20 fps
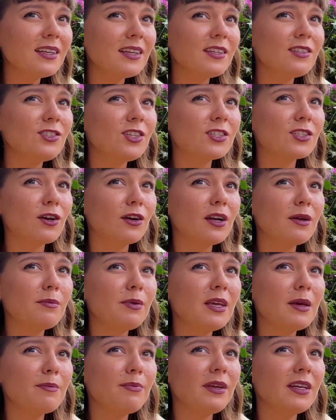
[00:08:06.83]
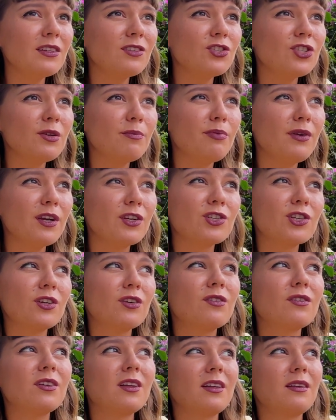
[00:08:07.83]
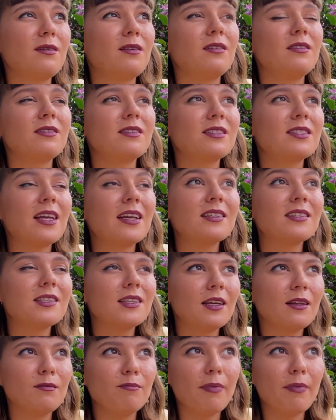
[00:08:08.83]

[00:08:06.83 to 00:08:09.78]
it's just gonna be a PNG picture on a sunset